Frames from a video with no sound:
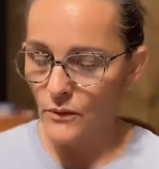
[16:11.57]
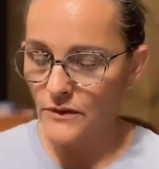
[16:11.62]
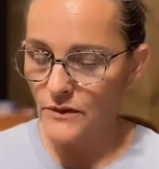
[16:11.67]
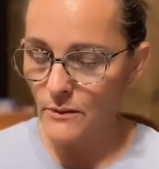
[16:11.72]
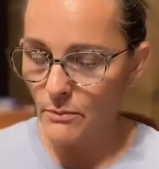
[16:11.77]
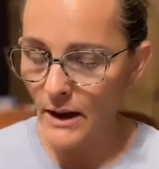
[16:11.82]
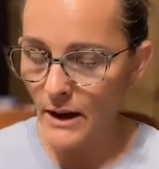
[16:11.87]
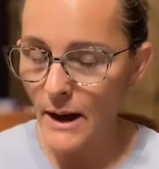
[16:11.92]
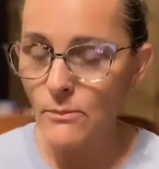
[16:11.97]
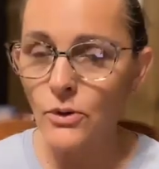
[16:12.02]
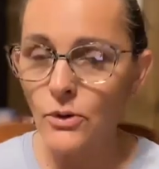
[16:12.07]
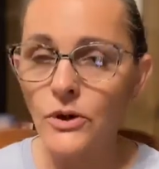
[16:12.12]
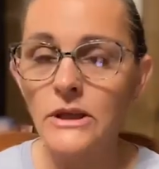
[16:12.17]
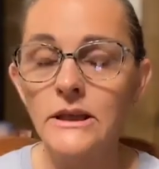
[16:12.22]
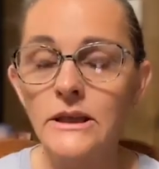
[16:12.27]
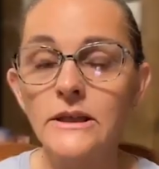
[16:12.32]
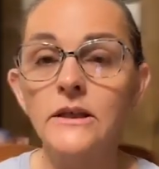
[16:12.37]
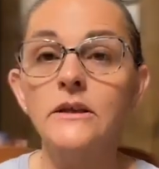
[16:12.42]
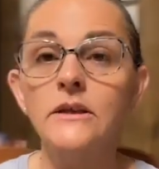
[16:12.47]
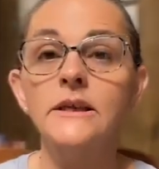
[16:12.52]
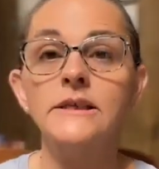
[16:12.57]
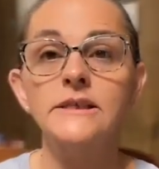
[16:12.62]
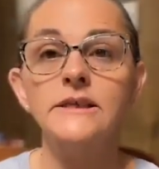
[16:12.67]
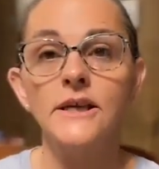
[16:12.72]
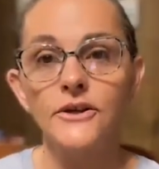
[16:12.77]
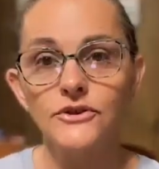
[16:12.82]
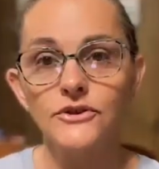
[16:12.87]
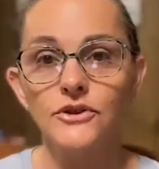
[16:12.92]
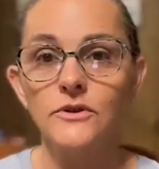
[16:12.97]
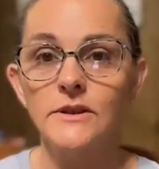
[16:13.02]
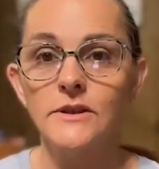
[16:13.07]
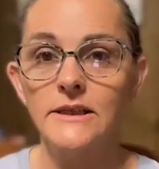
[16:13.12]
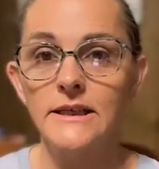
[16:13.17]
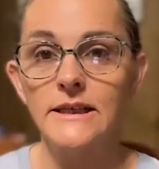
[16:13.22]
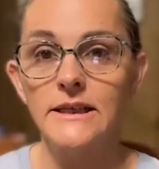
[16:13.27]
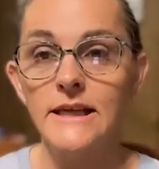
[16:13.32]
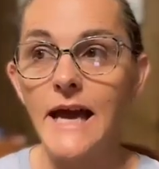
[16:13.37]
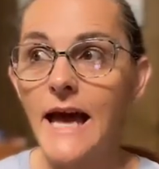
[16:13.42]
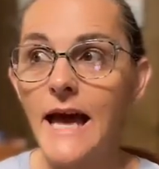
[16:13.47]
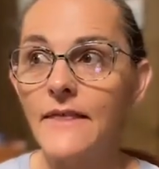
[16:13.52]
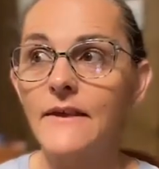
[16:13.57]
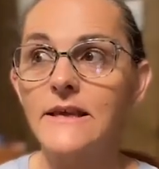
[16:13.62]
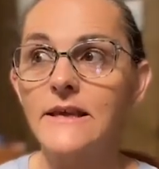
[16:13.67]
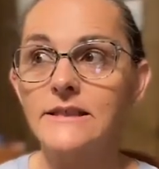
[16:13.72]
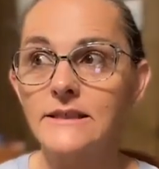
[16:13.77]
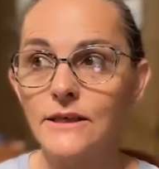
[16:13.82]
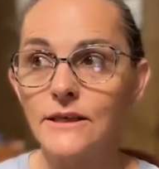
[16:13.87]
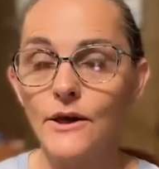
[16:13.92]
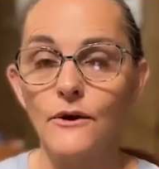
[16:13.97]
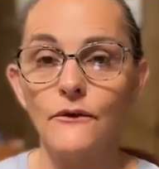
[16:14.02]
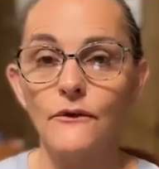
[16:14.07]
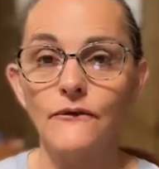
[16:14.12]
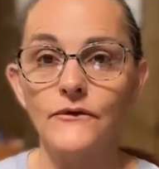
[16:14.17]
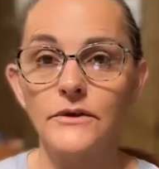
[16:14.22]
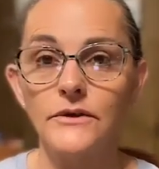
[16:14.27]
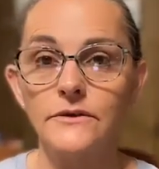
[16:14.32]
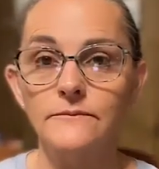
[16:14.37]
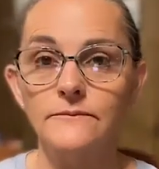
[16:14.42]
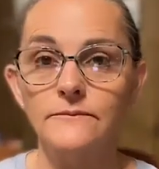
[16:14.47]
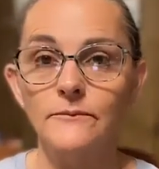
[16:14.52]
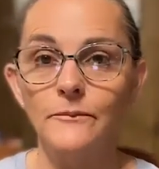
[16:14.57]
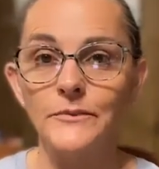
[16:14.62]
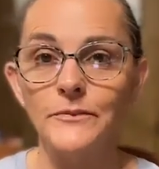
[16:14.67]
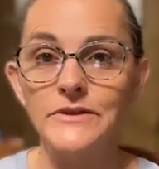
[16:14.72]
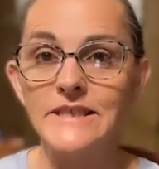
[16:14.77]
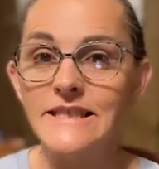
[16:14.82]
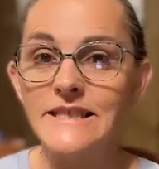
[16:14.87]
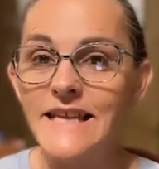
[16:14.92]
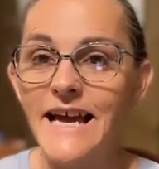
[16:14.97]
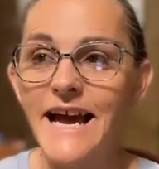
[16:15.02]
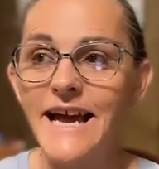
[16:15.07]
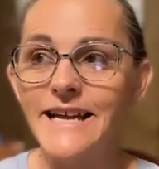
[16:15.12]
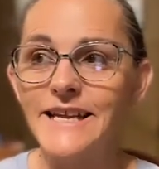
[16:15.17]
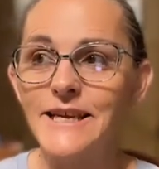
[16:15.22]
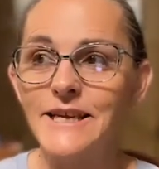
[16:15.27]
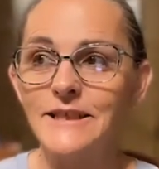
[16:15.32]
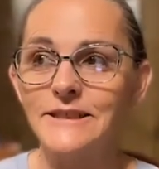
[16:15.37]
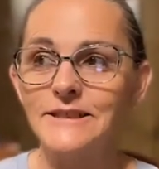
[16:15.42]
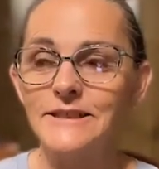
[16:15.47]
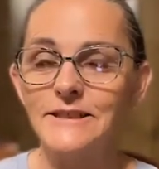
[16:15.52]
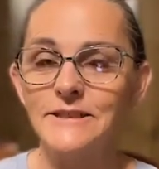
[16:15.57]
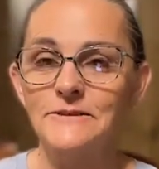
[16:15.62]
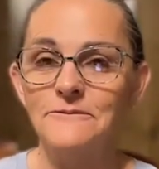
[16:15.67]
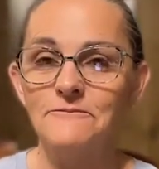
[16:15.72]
When the Bible clearly tells you to deny that self Deny it.